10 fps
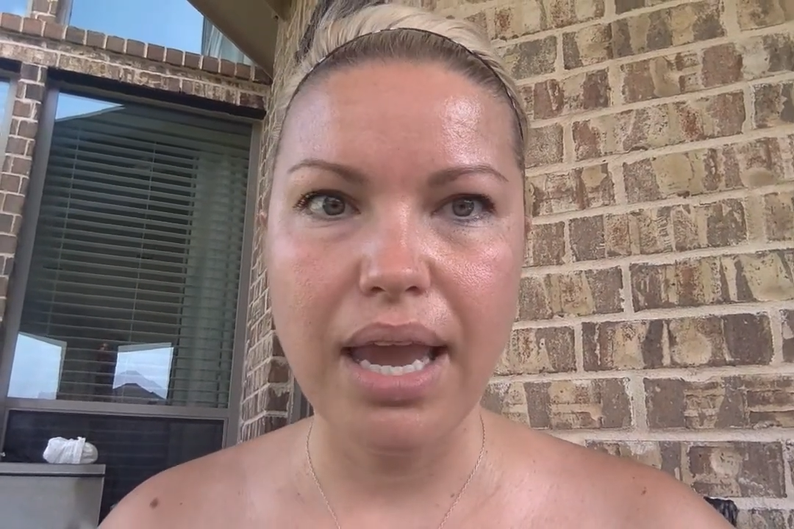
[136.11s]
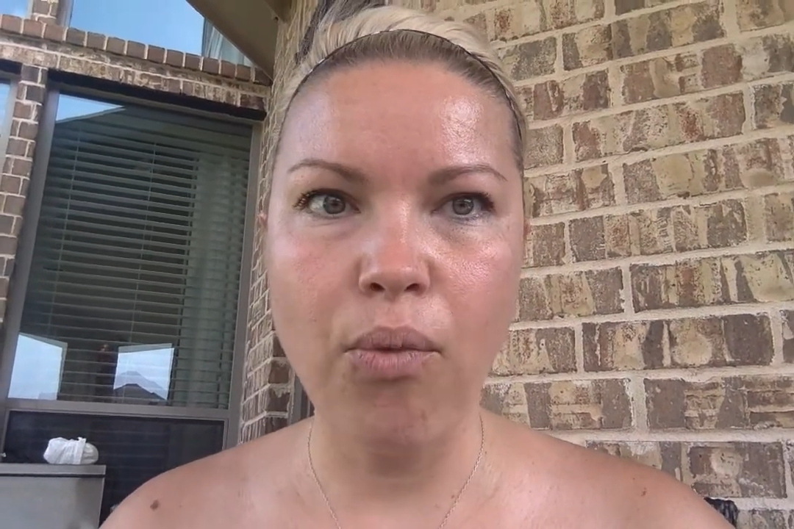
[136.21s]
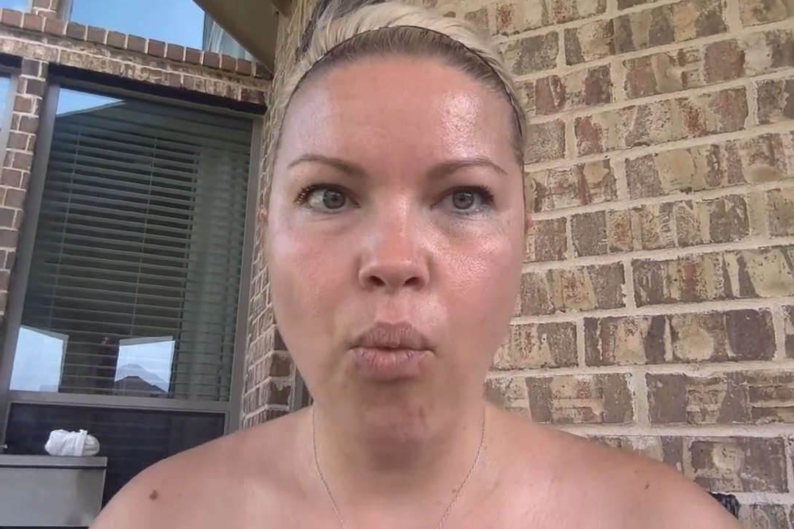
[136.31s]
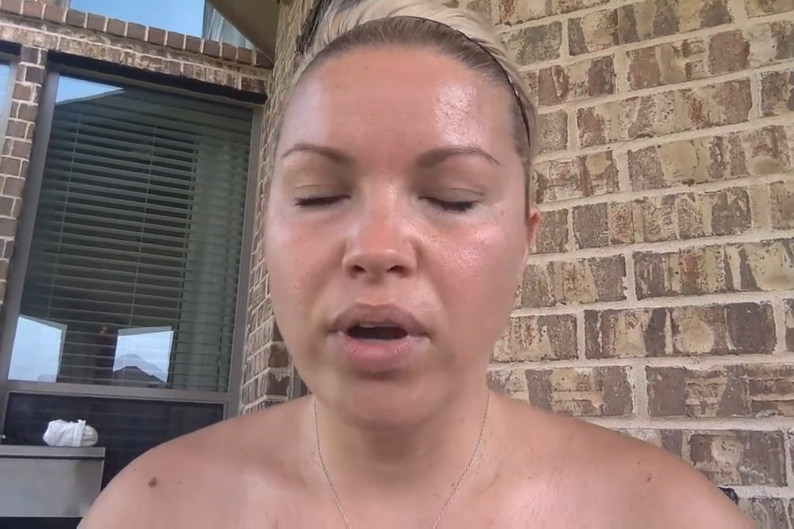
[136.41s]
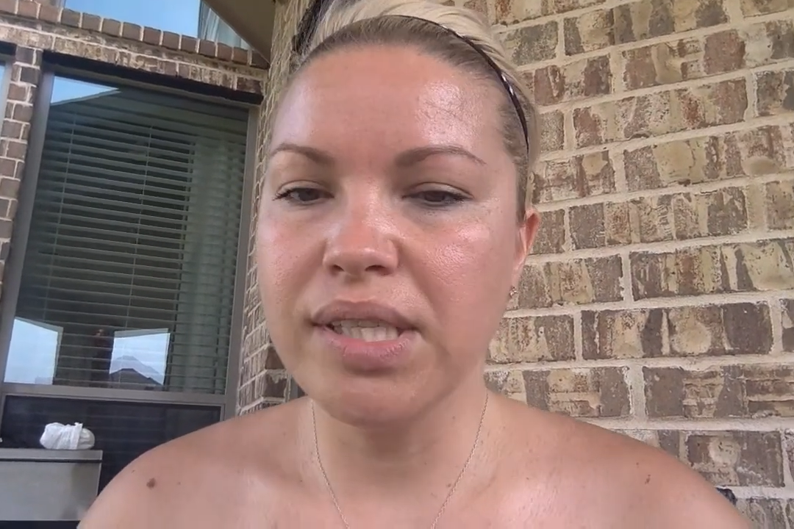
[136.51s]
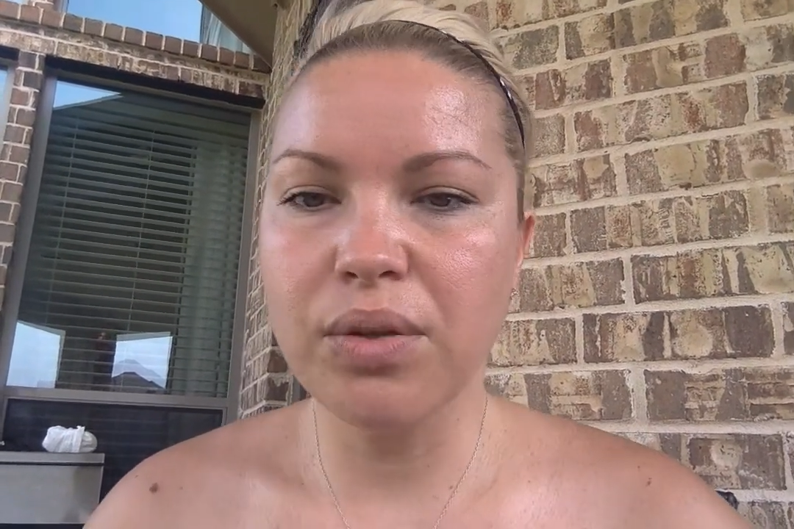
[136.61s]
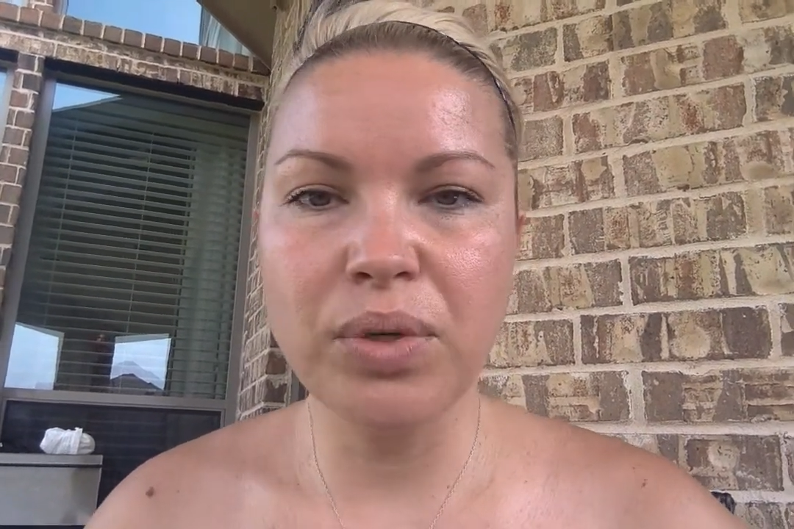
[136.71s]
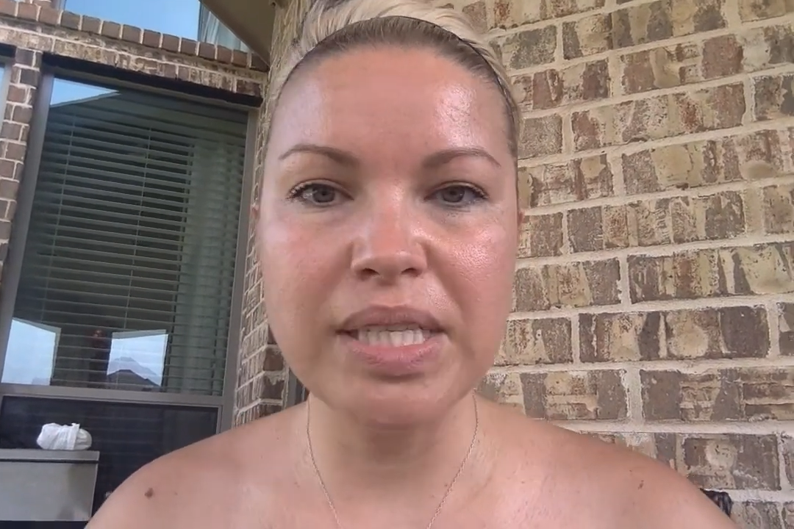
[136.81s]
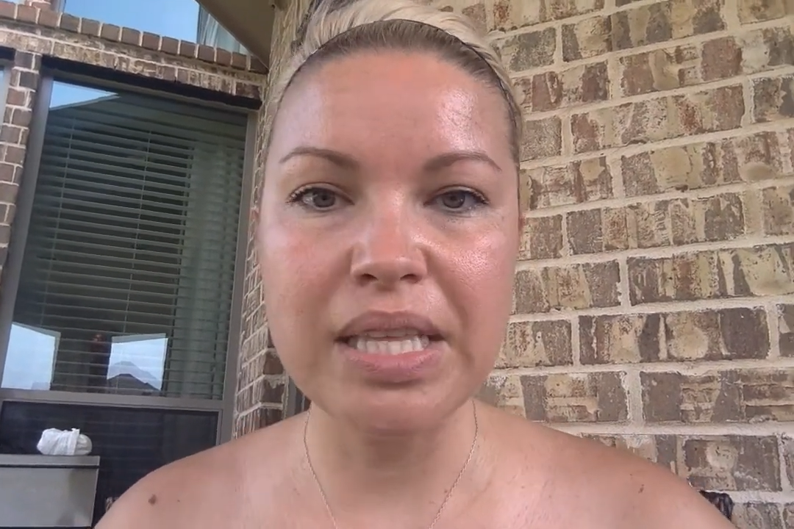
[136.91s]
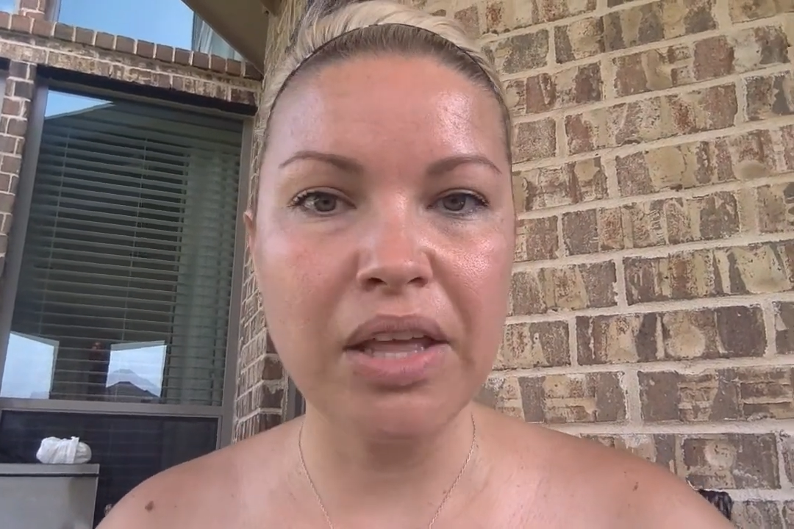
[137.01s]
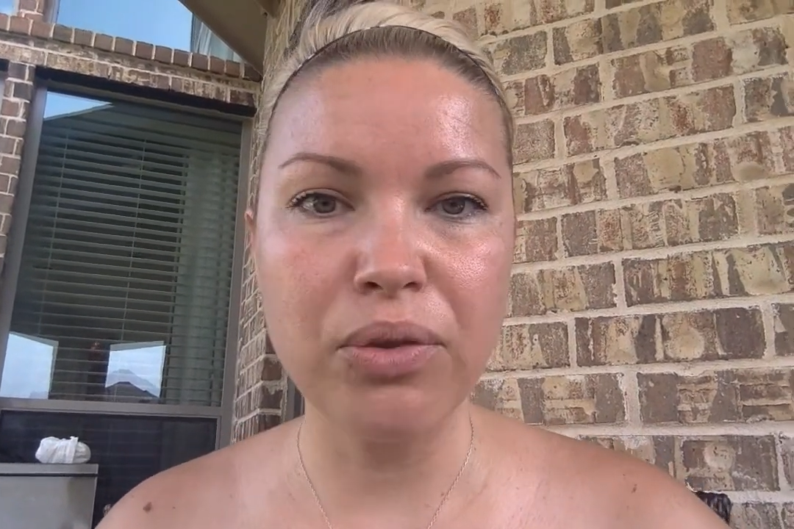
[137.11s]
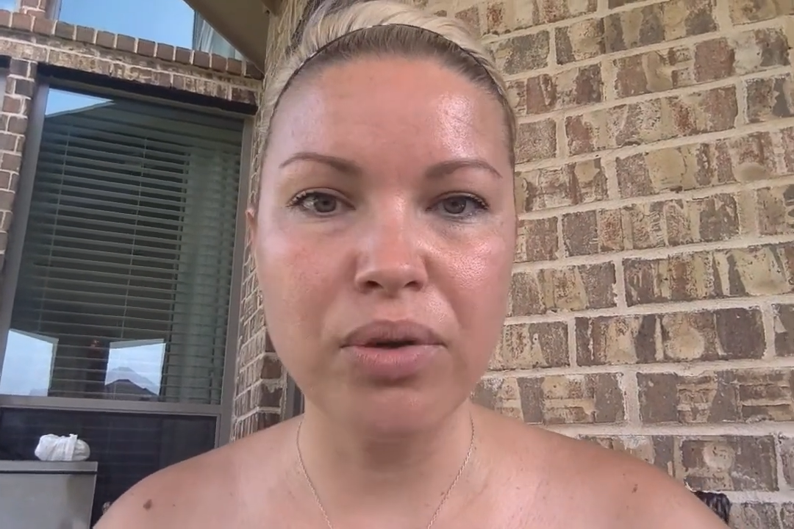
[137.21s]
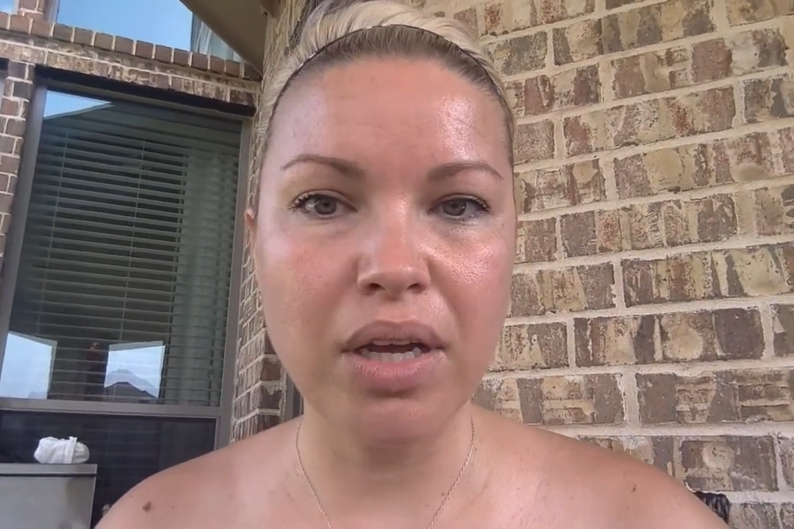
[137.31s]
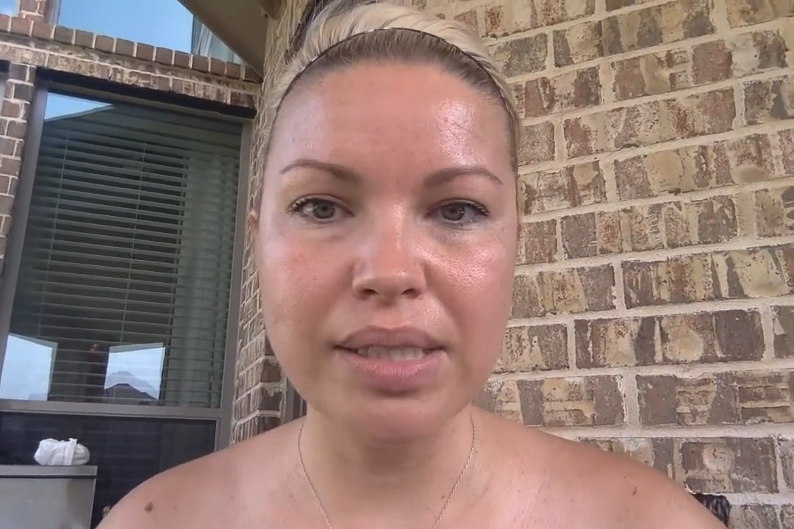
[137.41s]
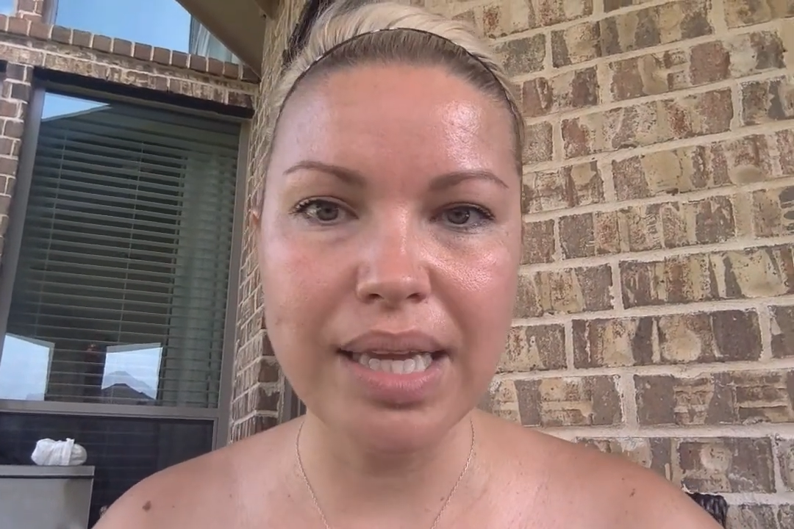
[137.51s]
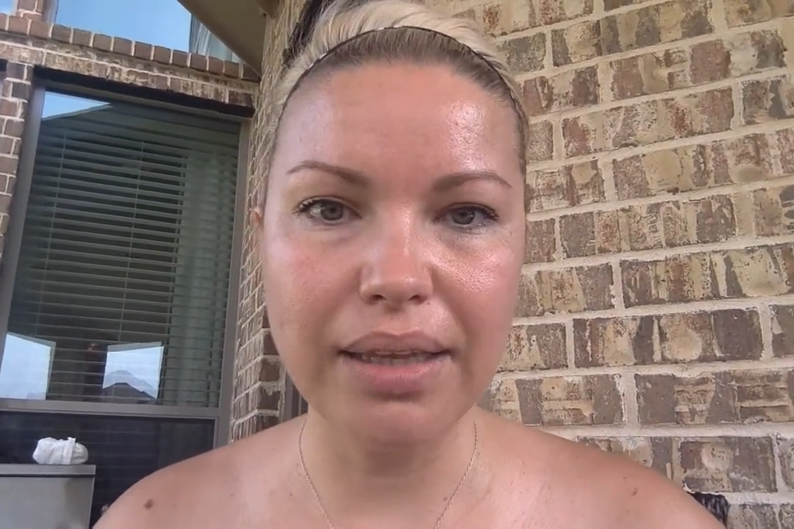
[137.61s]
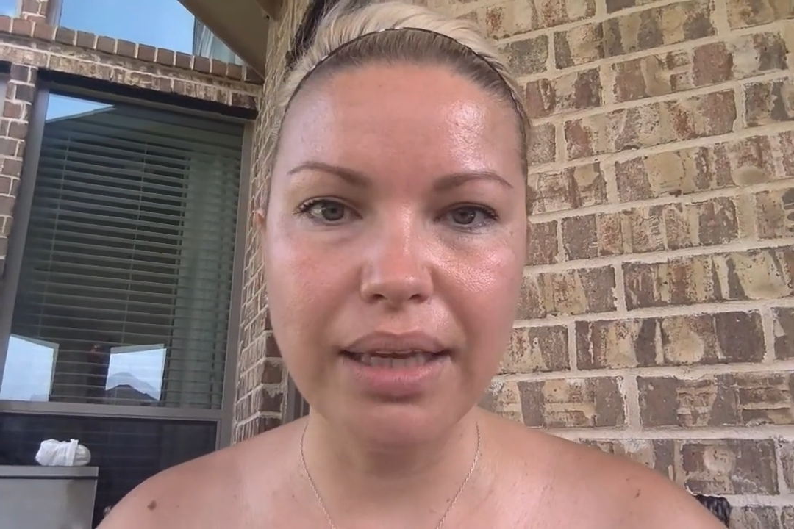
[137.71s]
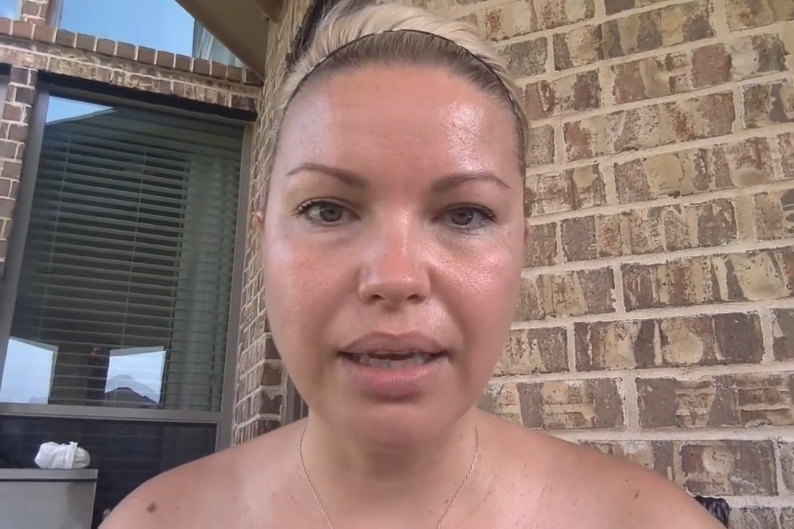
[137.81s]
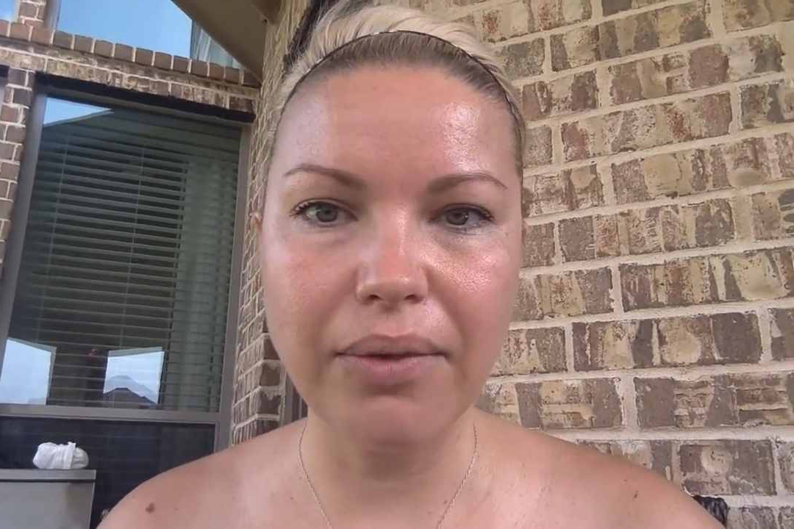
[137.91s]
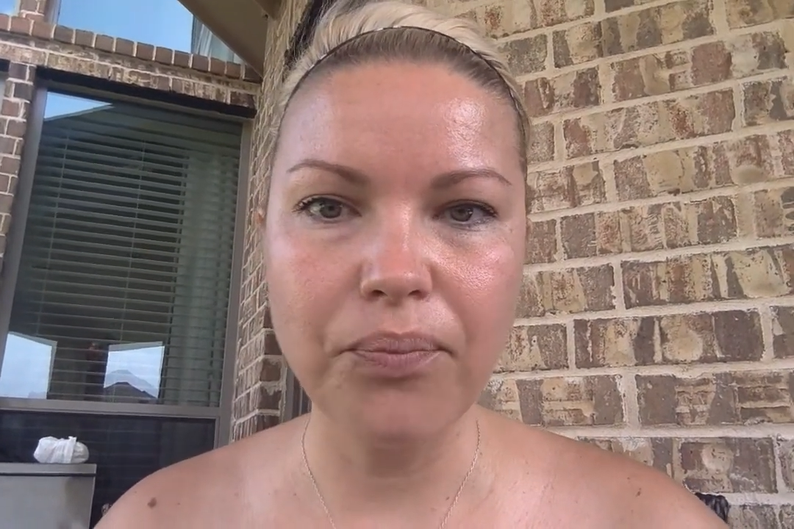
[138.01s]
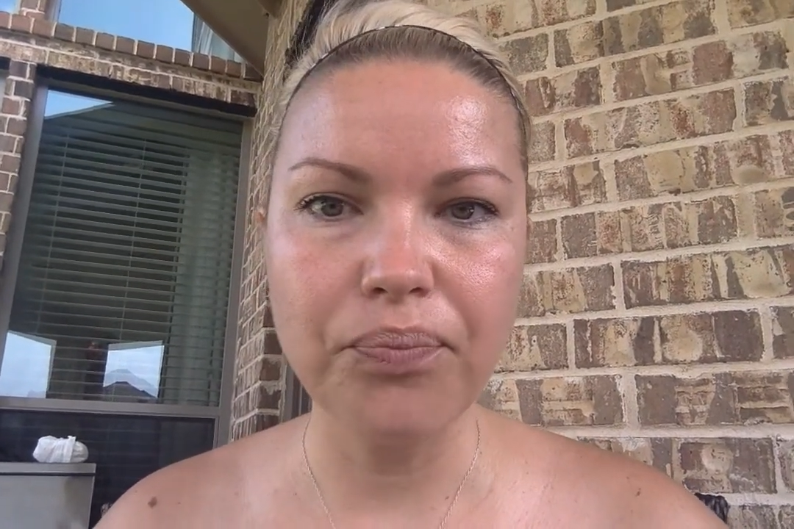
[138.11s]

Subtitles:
And what's the reason that they're not selling?